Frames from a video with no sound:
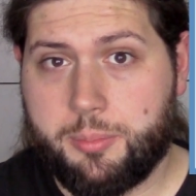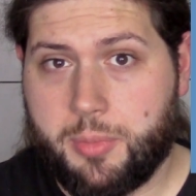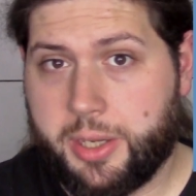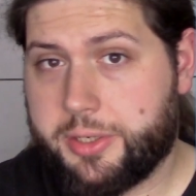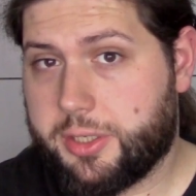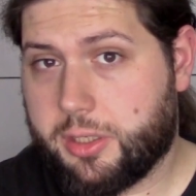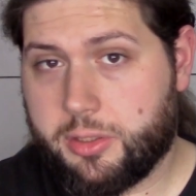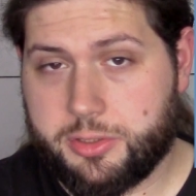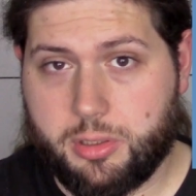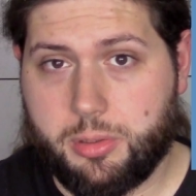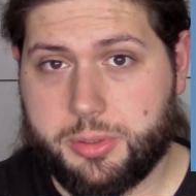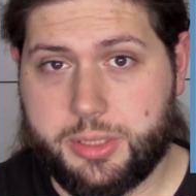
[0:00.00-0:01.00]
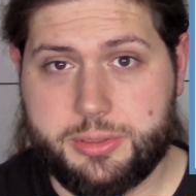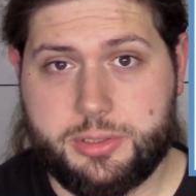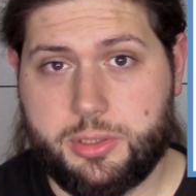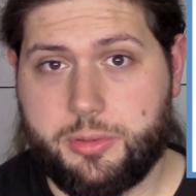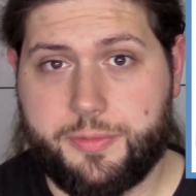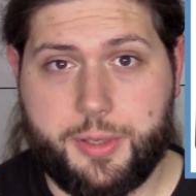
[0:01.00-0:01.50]
monitor controller.
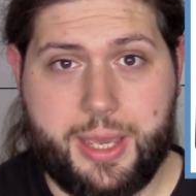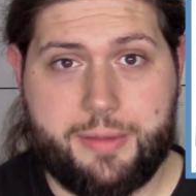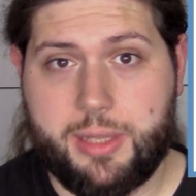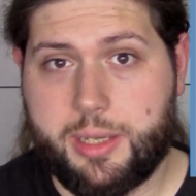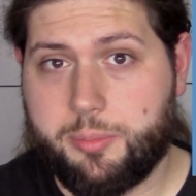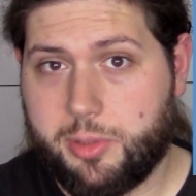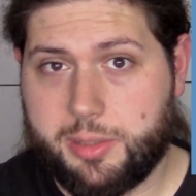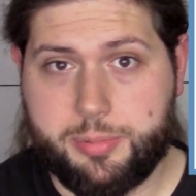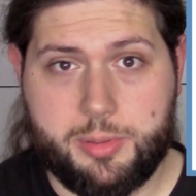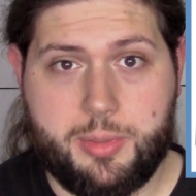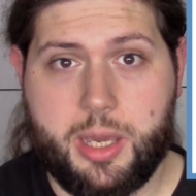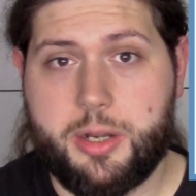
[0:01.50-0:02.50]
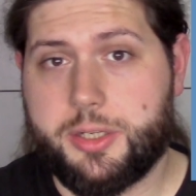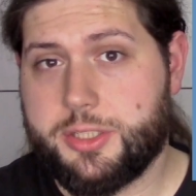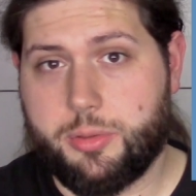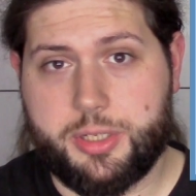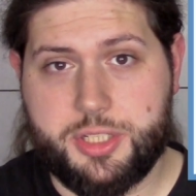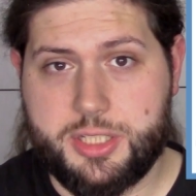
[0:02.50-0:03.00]
So if you have like multiple
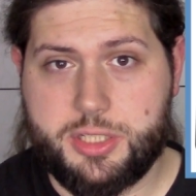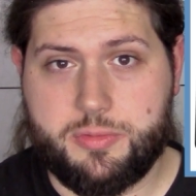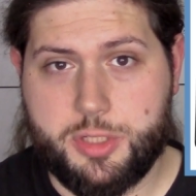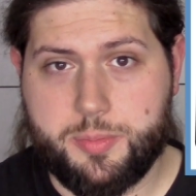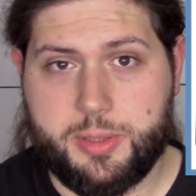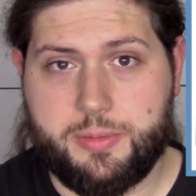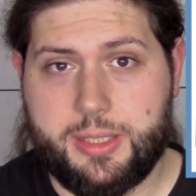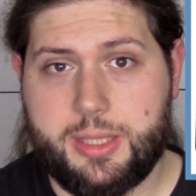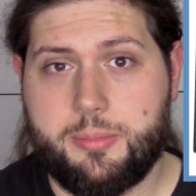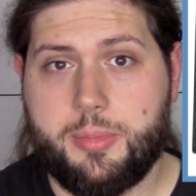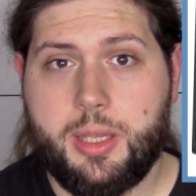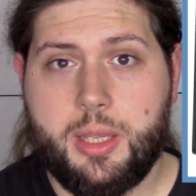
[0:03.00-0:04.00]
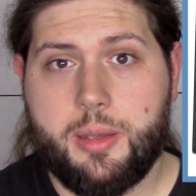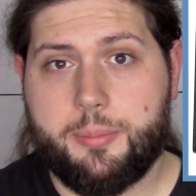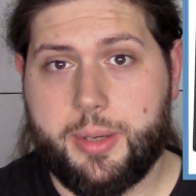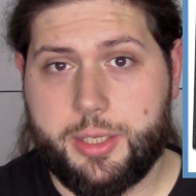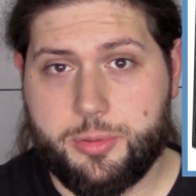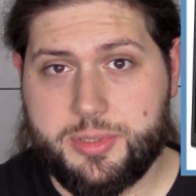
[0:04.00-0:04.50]
monitors, you can just switch between them
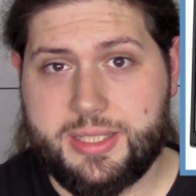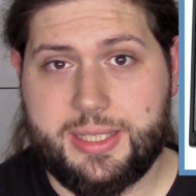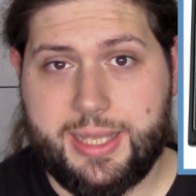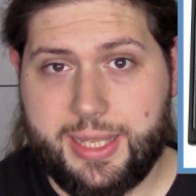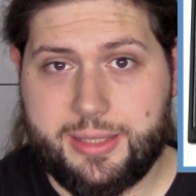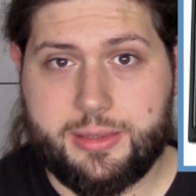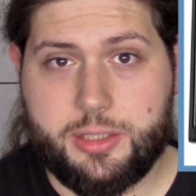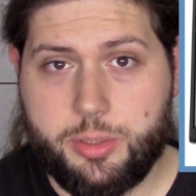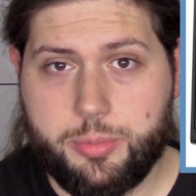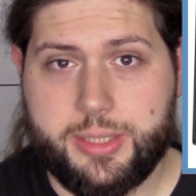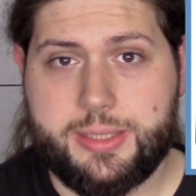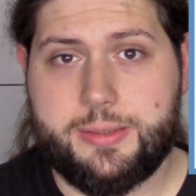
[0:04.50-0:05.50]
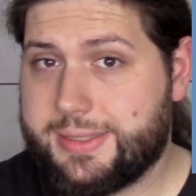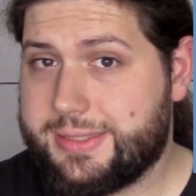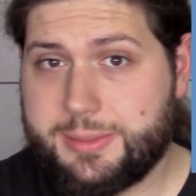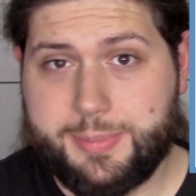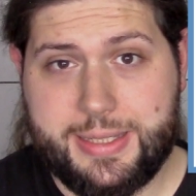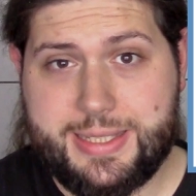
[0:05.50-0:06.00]
by using that unit.
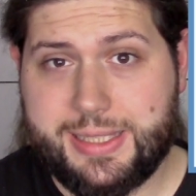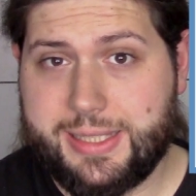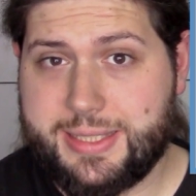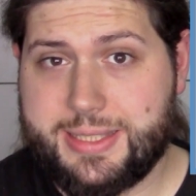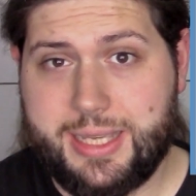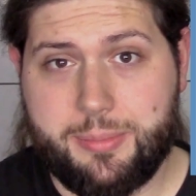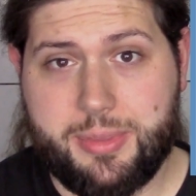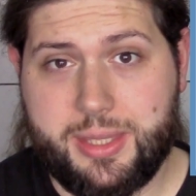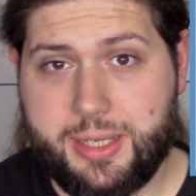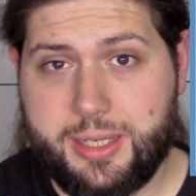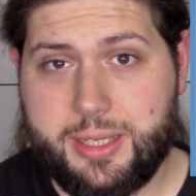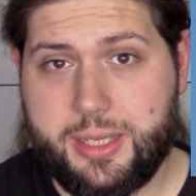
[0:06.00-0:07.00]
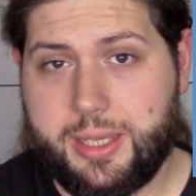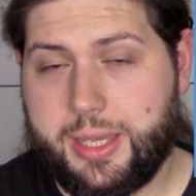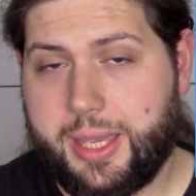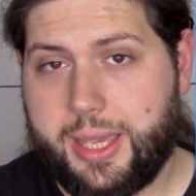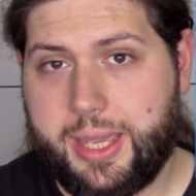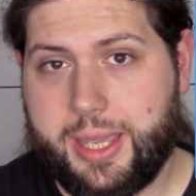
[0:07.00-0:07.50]
This is basically the same thing,
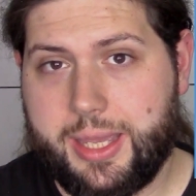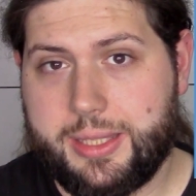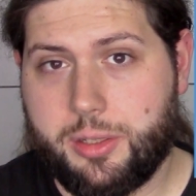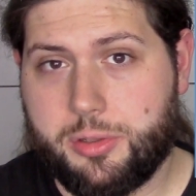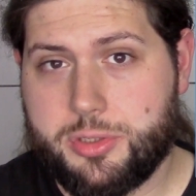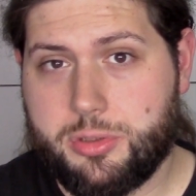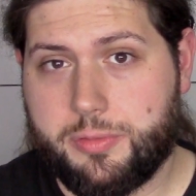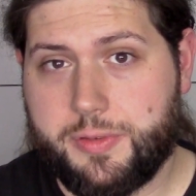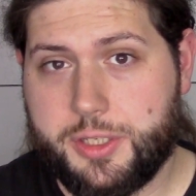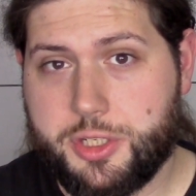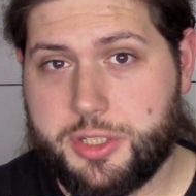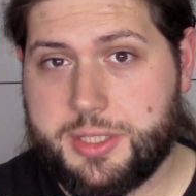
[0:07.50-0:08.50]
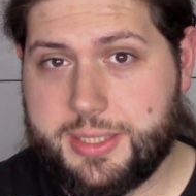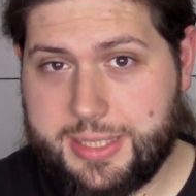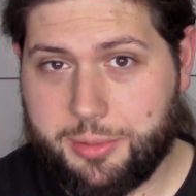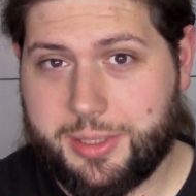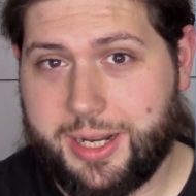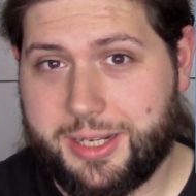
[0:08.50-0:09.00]
and it also features a
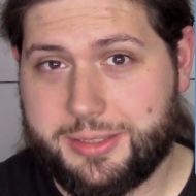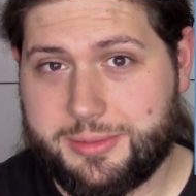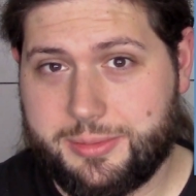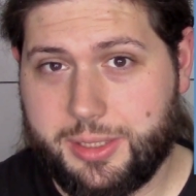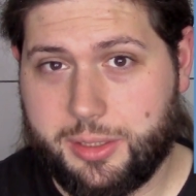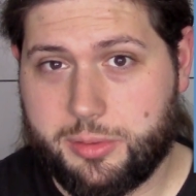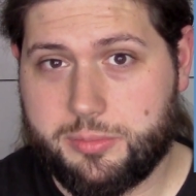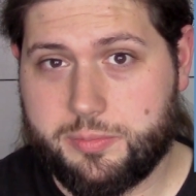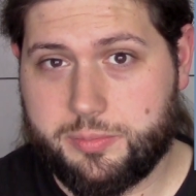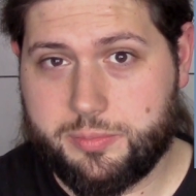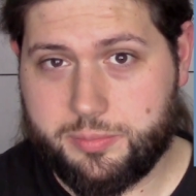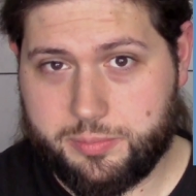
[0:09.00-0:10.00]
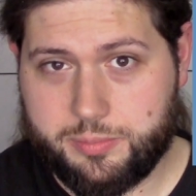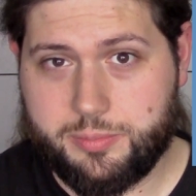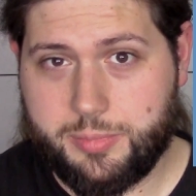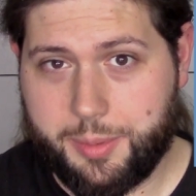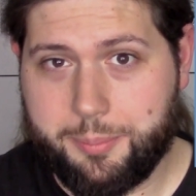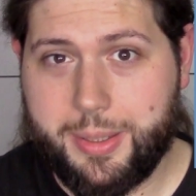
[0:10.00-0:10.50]
sound card,
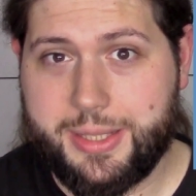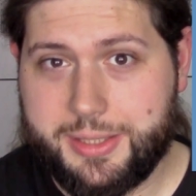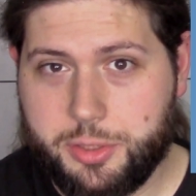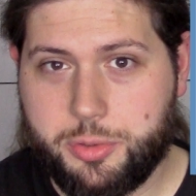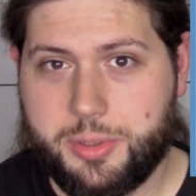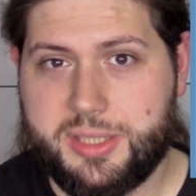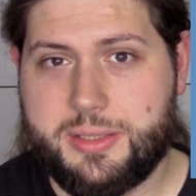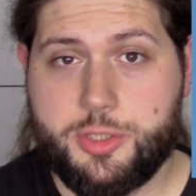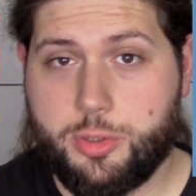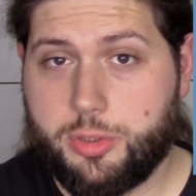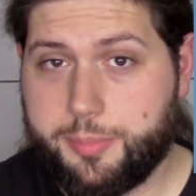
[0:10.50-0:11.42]
embedded into it. So